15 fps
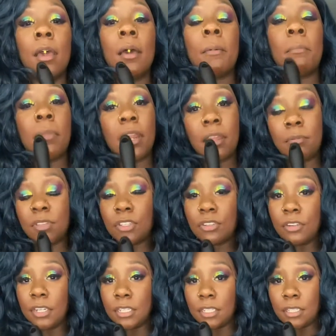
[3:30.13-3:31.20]
my name is
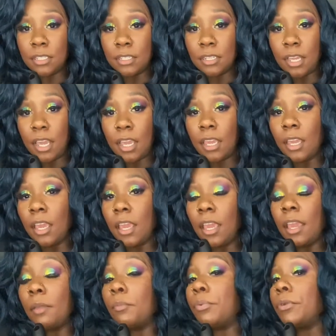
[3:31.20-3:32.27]
Kristen,
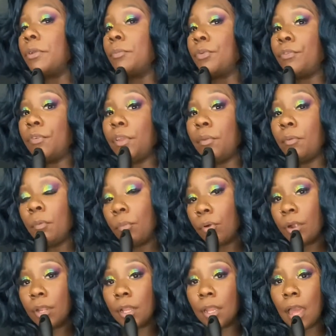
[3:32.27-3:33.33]
aka Bree Marie,
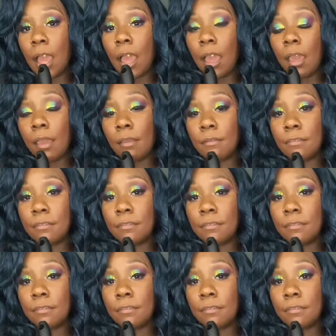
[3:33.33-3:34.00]
reporting live.